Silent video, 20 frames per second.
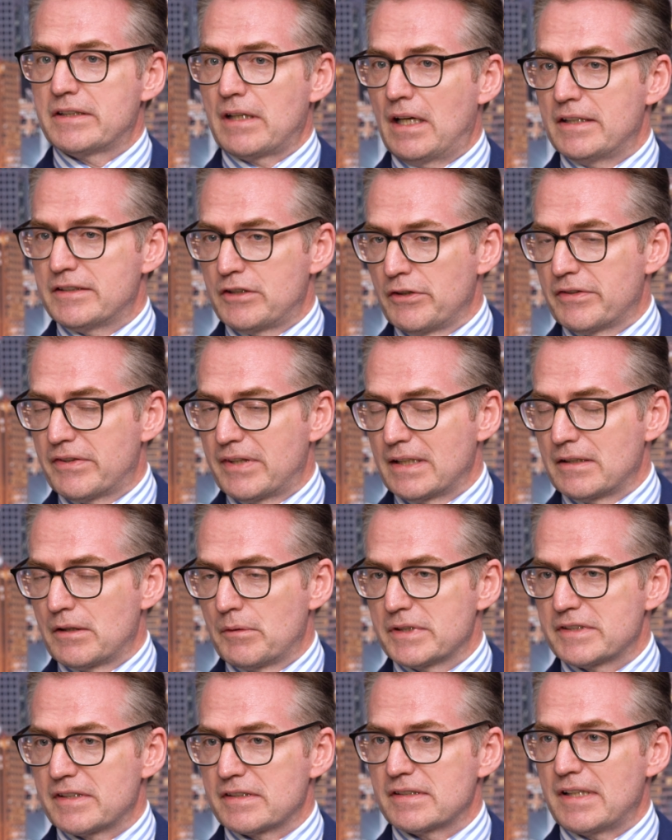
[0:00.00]
I, I do think
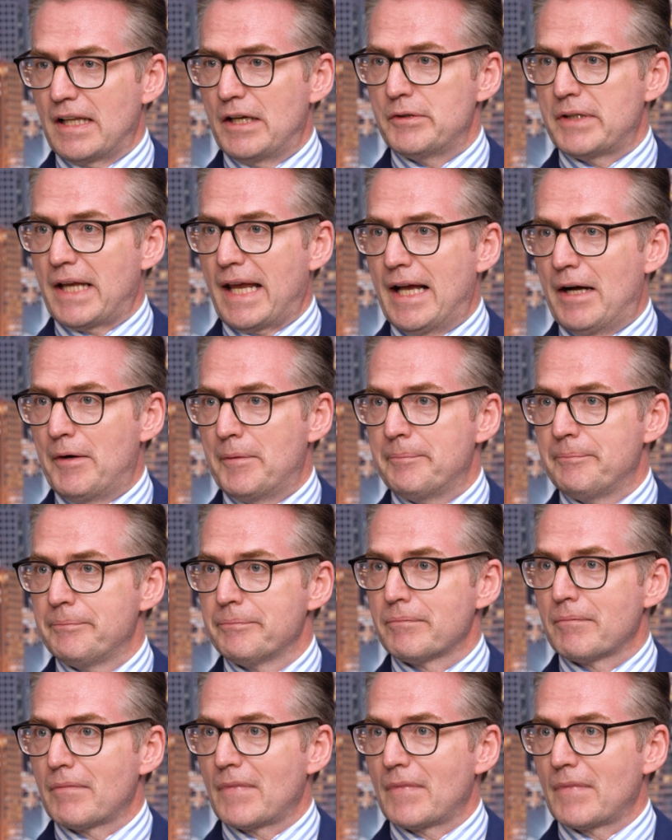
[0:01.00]
there is a slowdown.